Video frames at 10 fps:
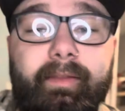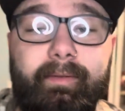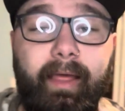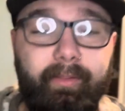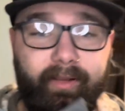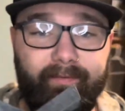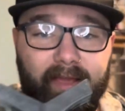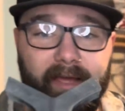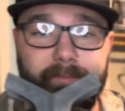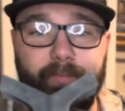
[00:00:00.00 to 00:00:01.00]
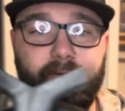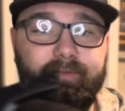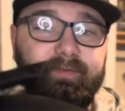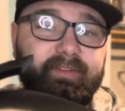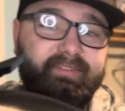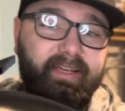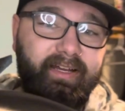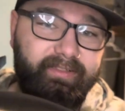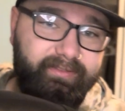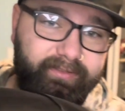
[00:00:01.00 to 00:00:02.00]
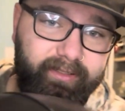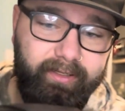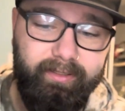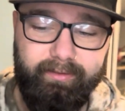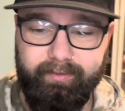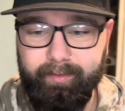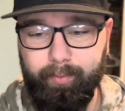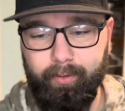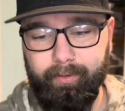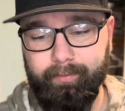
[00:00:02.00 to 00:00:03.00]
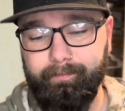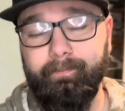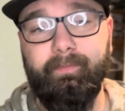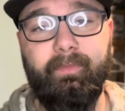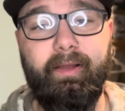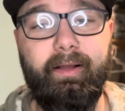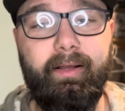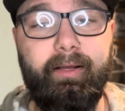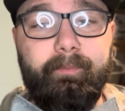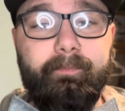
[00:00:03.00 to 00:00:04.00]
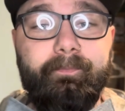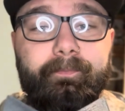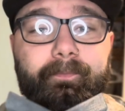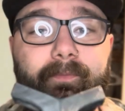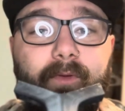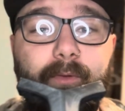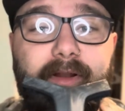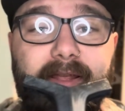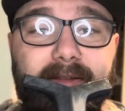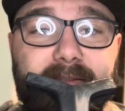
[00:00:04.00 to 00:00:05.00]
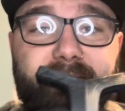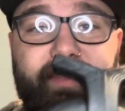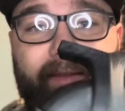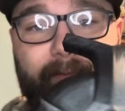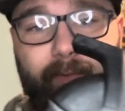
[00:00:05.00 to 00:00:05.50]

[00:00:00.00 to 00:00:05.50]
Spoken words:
Now that I've got both of these sides deburred, we're going to get into the sanding